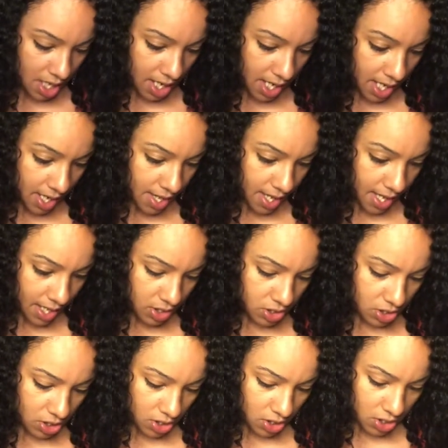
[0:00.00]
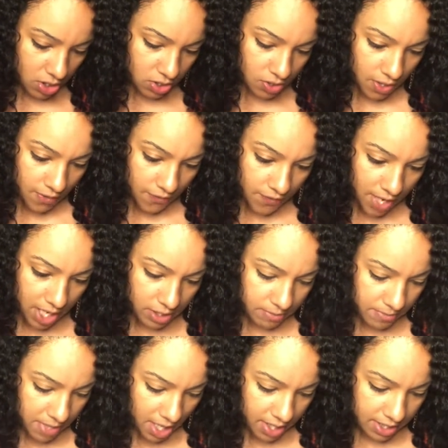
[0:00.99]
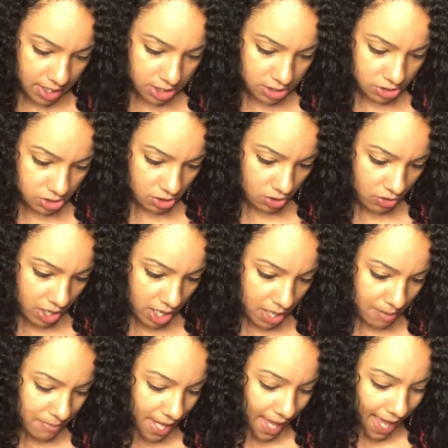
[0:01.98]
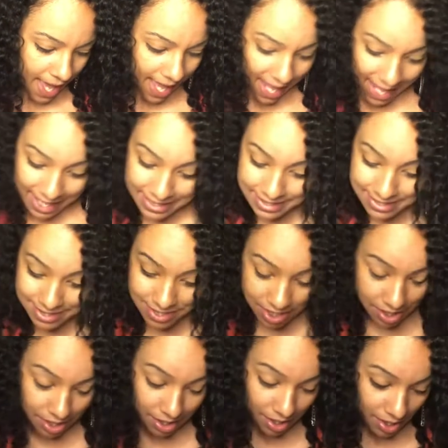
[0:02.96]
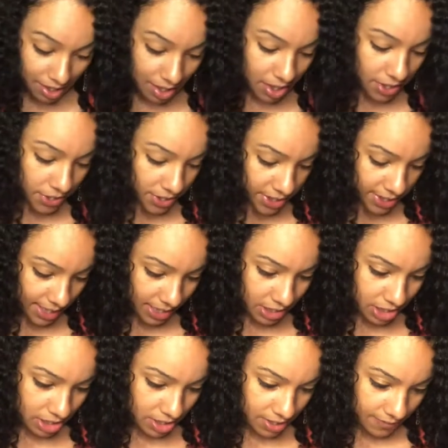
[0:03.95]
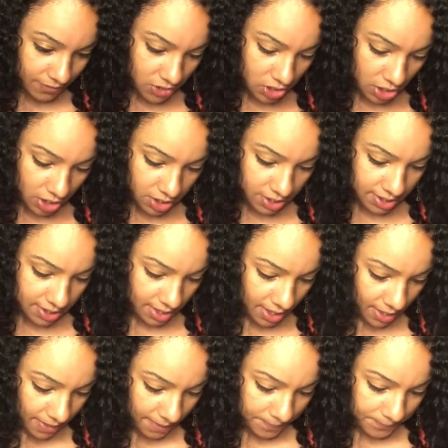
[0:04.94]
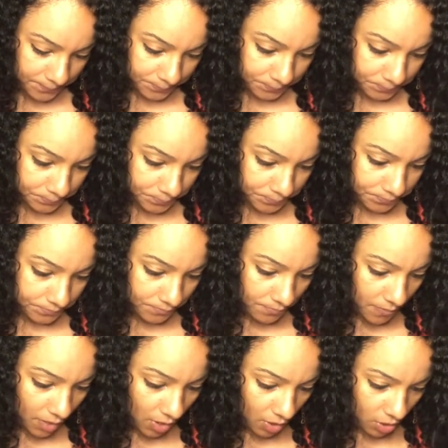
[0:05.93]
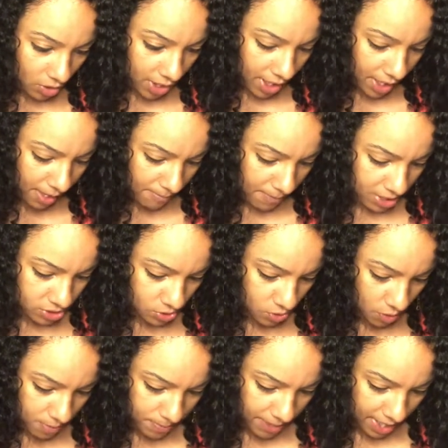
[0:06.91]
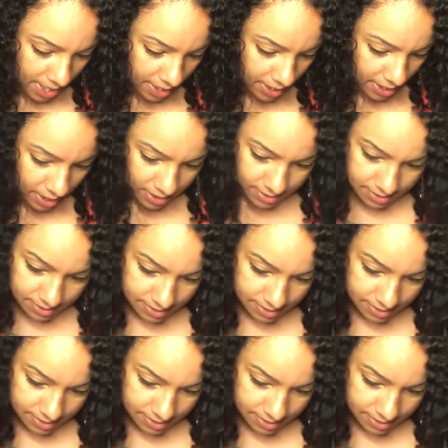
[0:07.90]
Holla at your girl. You can follow me on Instagram at the Duchess of Jersey. Okay, my Scorpianas.